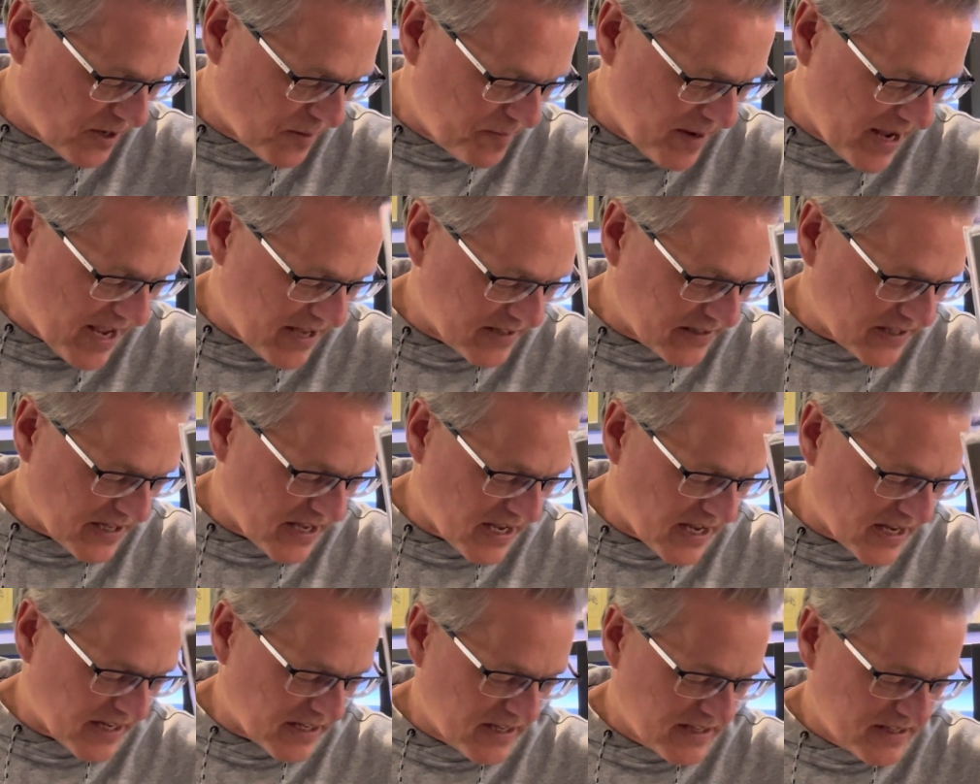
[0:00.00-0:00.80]
pant
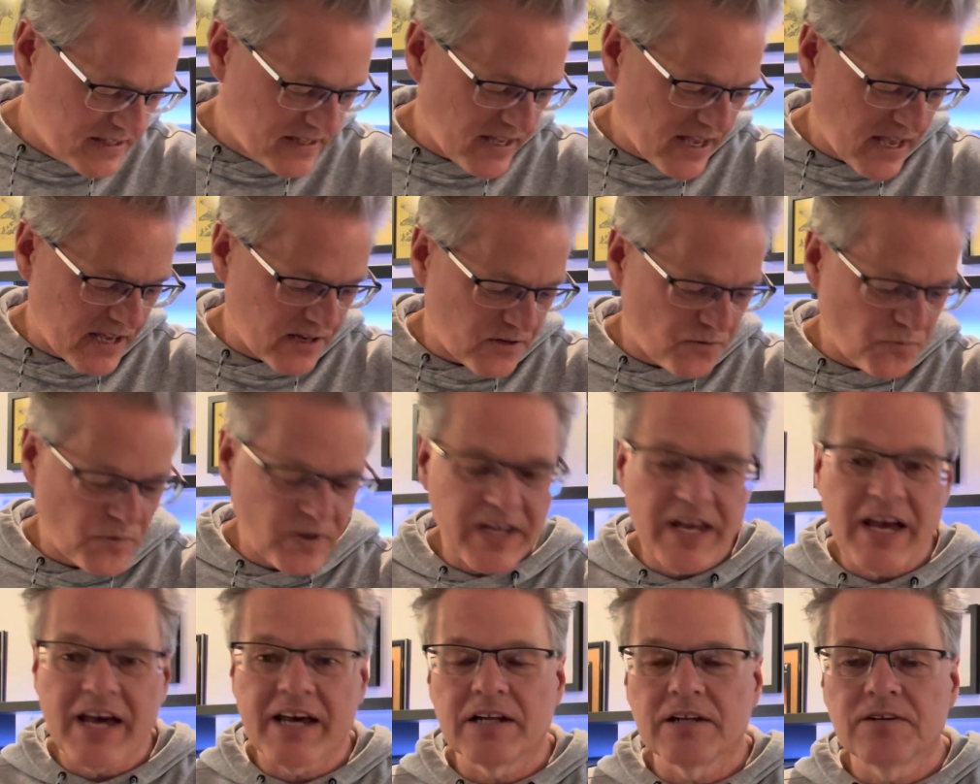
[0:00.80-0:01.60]
leg and we
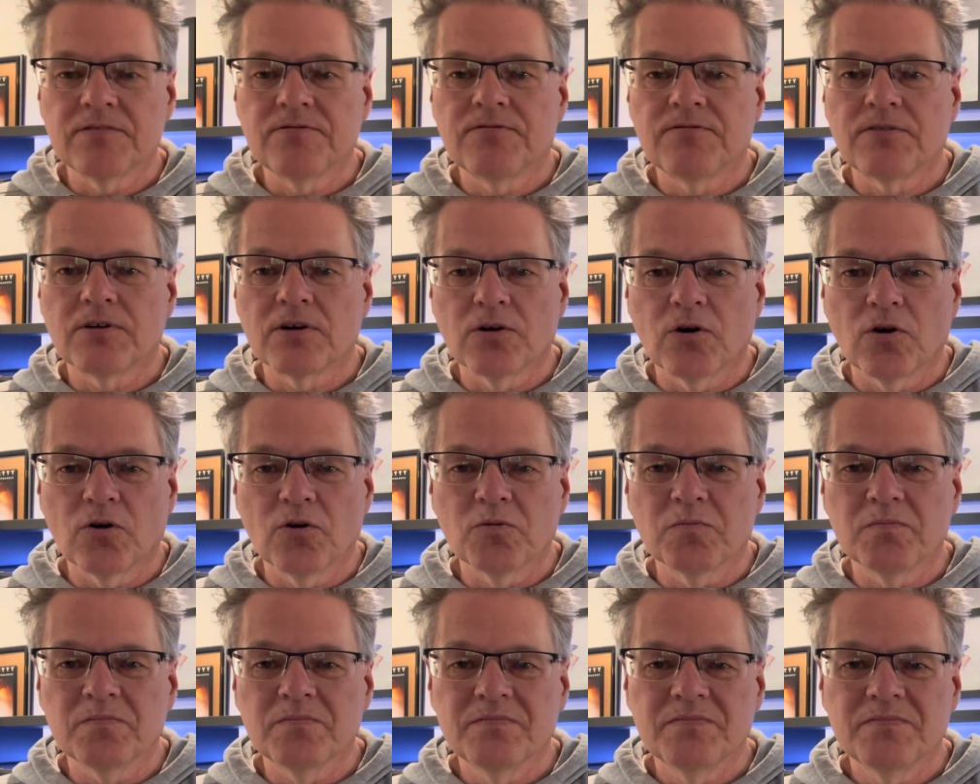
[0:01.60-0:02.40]
headed for
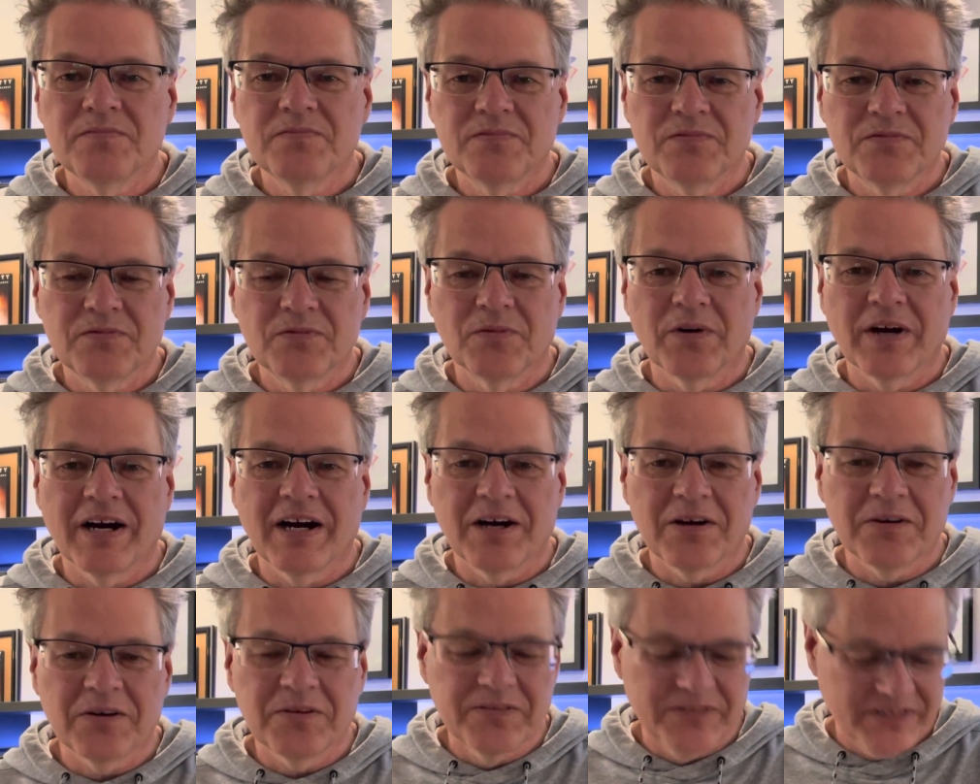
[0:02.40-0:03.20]
home.
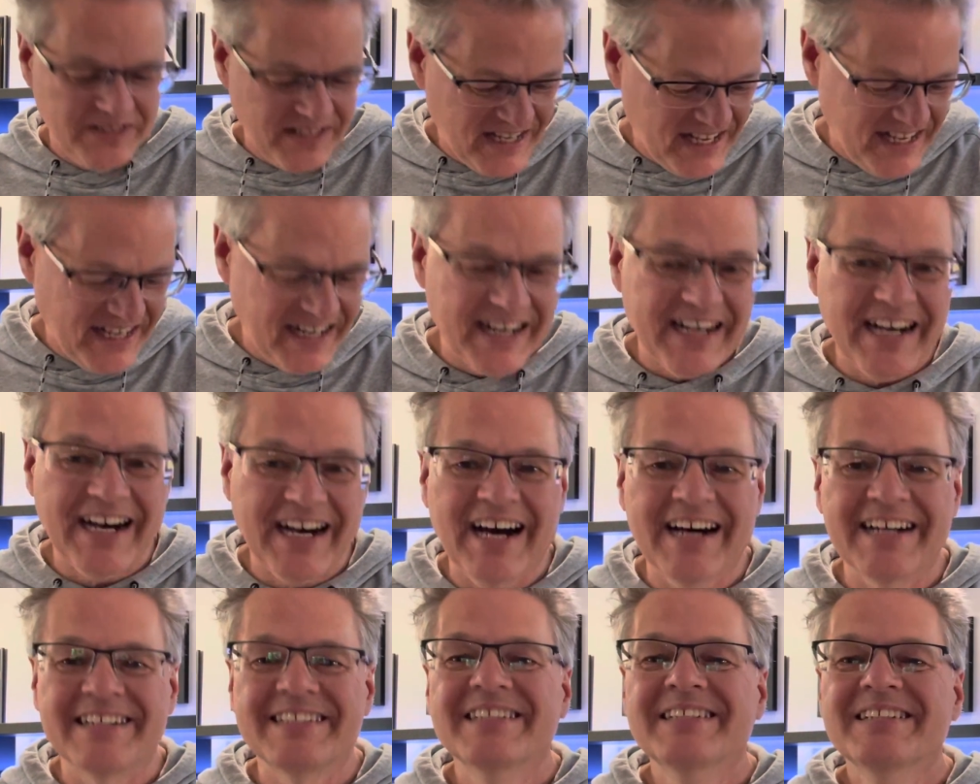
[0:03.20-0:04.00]
Wow.
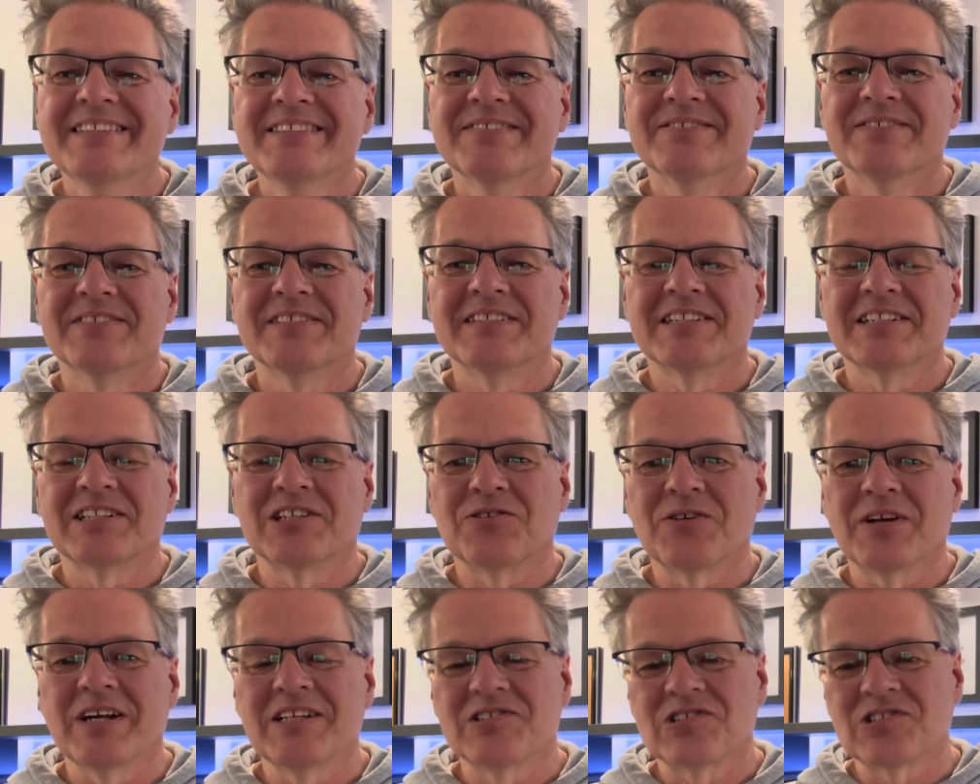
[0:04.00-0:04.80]
What a
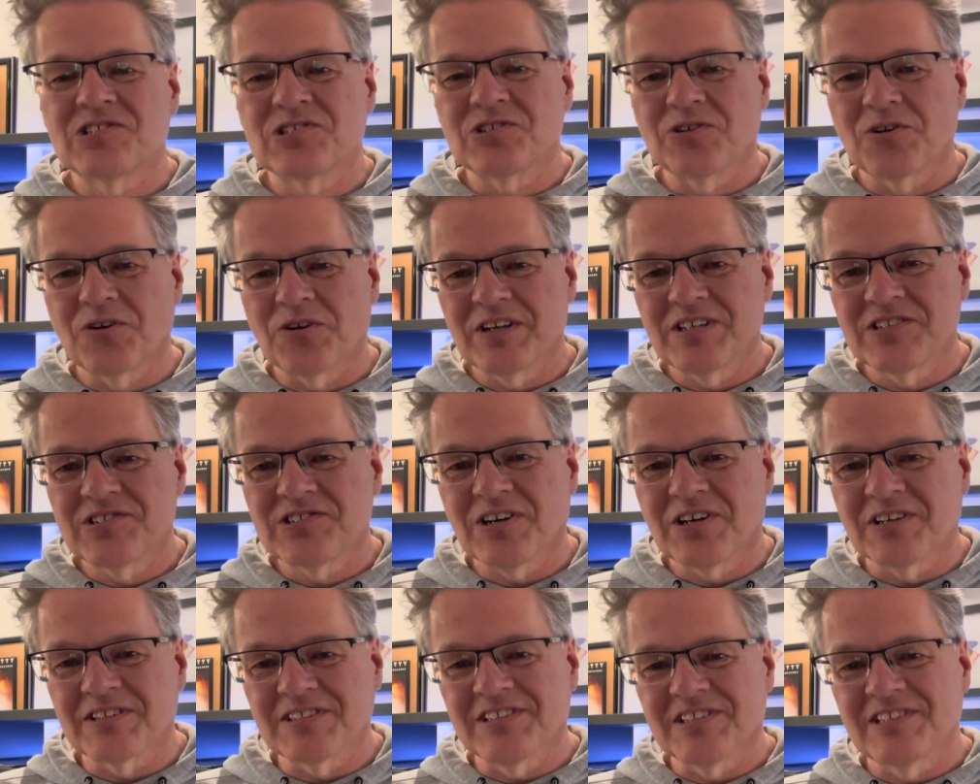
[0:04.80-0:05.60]
great story
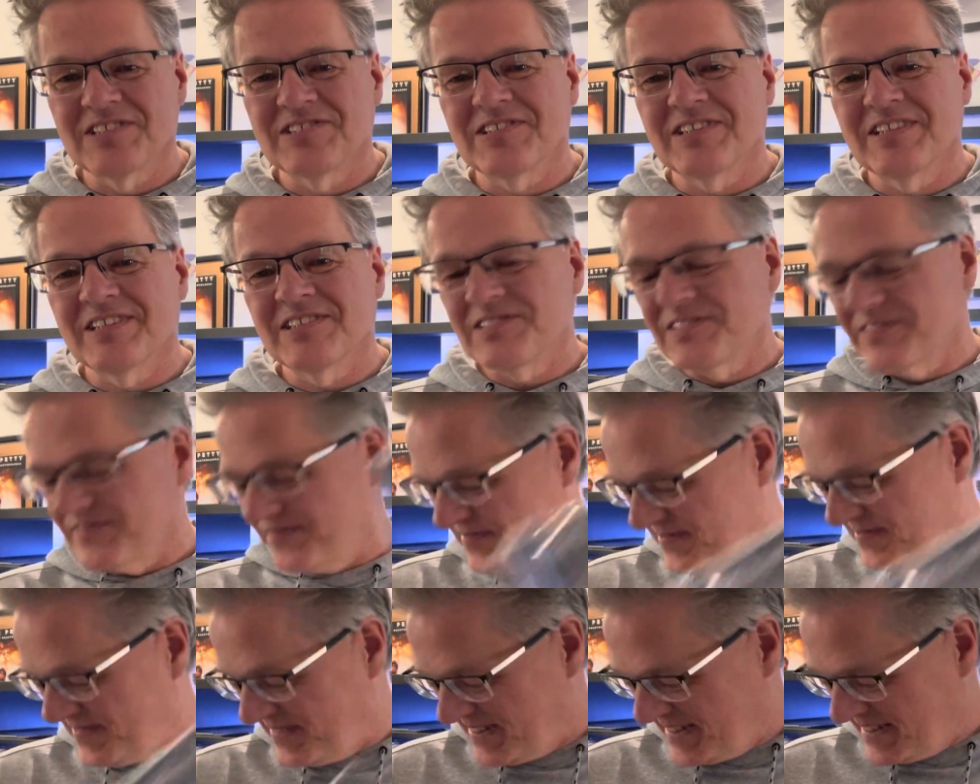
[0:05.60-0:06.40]
song this is.
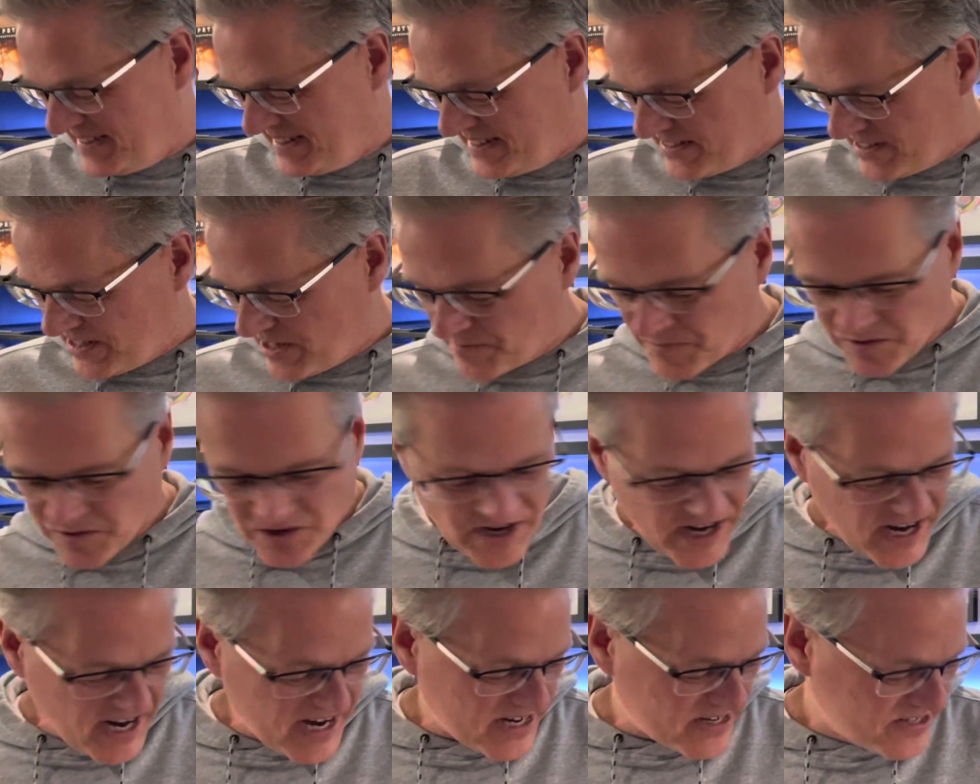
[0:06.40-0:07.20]
Number
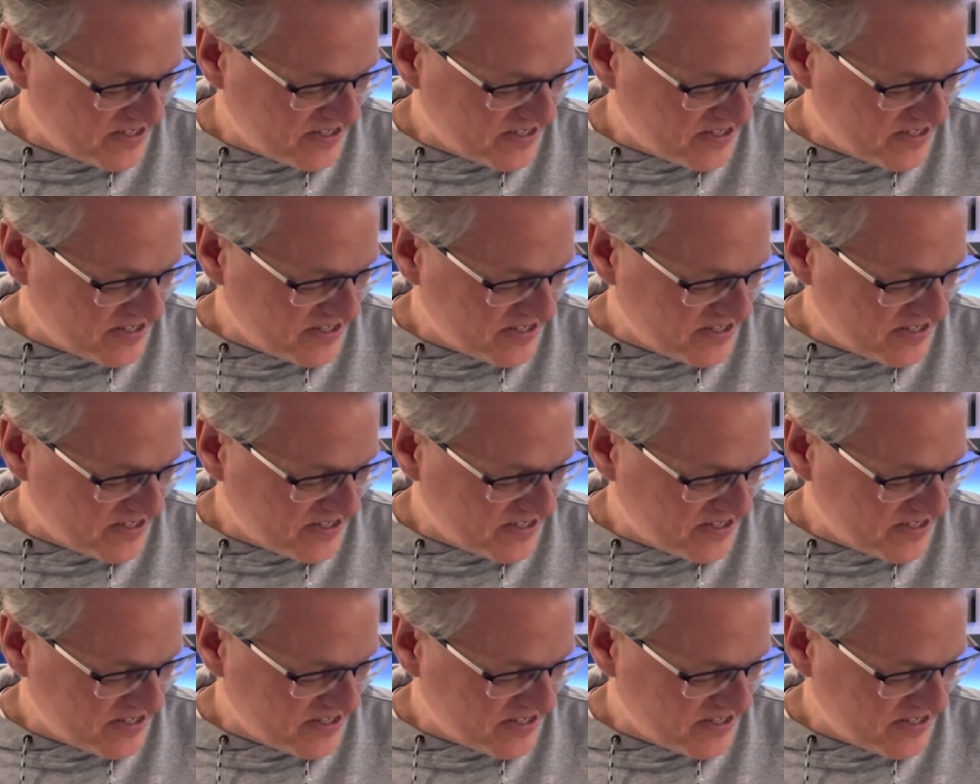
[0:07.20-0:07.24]
8,